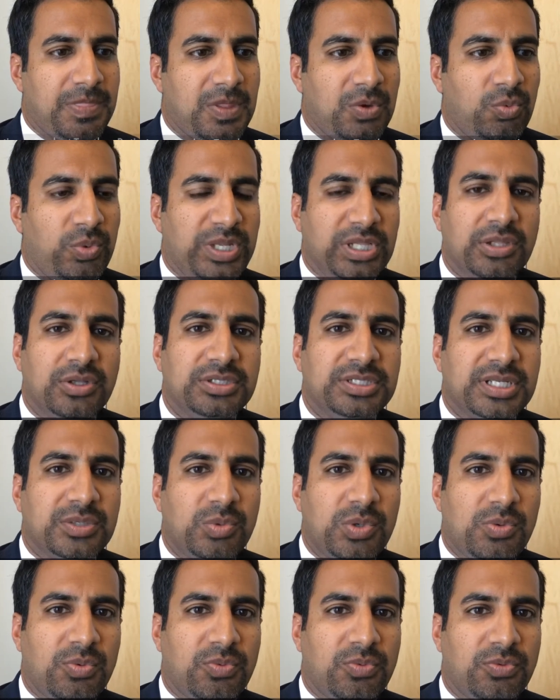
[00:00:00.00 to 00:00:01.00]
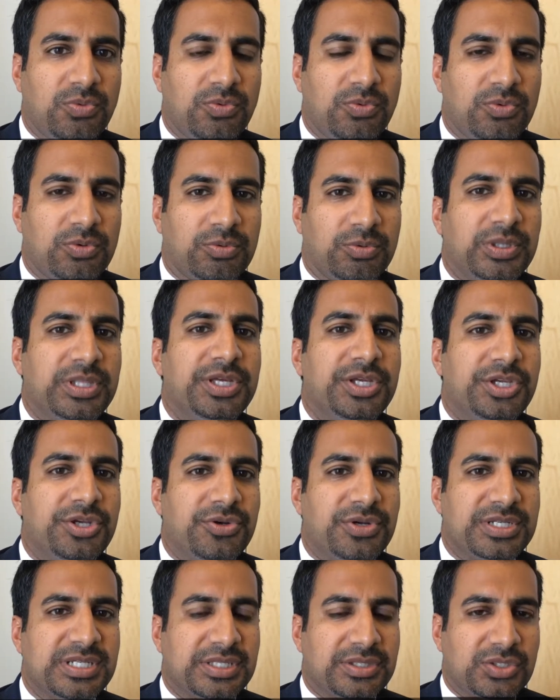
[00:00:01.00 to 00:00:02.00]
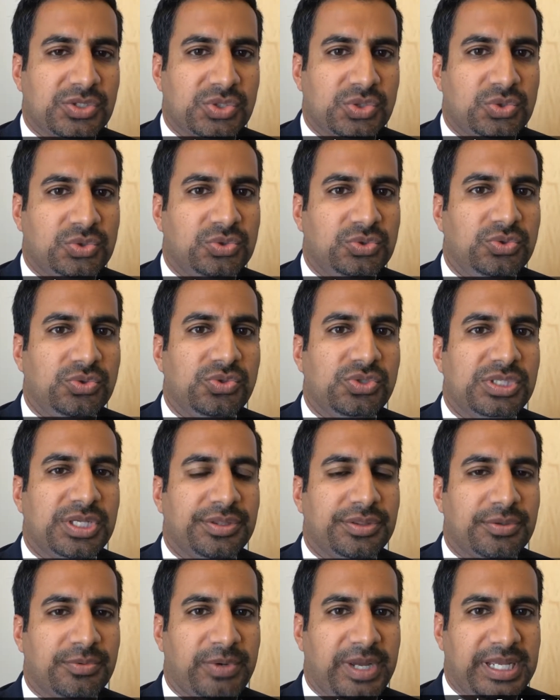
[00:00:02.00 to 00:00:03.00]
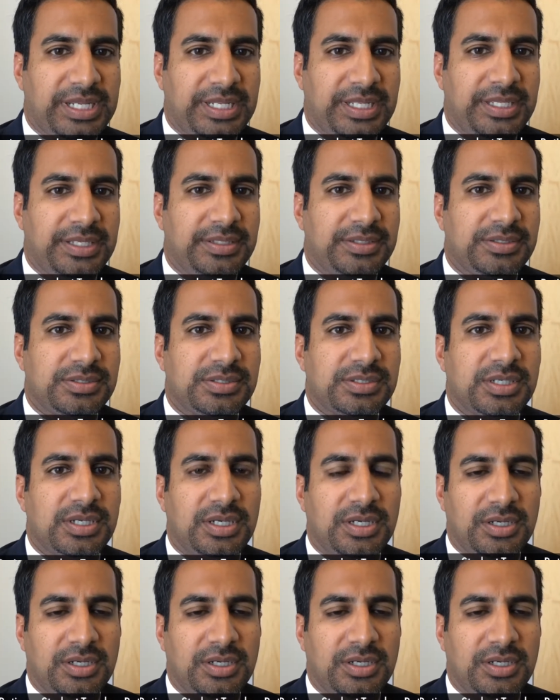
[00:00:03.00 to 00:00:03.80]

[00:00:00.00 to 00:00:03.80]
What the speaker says: We were really curious at the schools and the ratings,